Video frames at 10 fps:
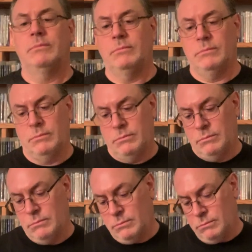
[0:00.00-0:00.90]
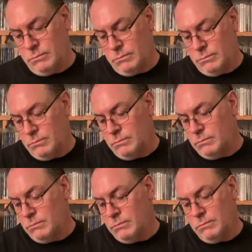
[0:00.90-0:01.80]

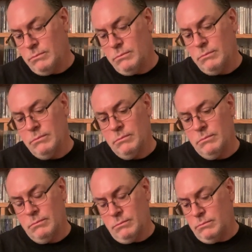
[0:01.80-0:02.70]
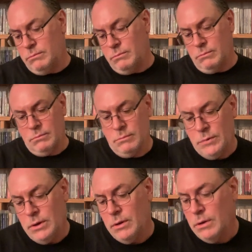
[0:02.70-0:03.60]

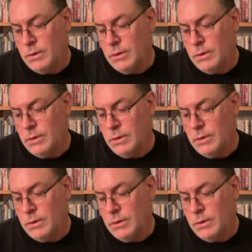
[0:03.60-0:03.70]
(silence)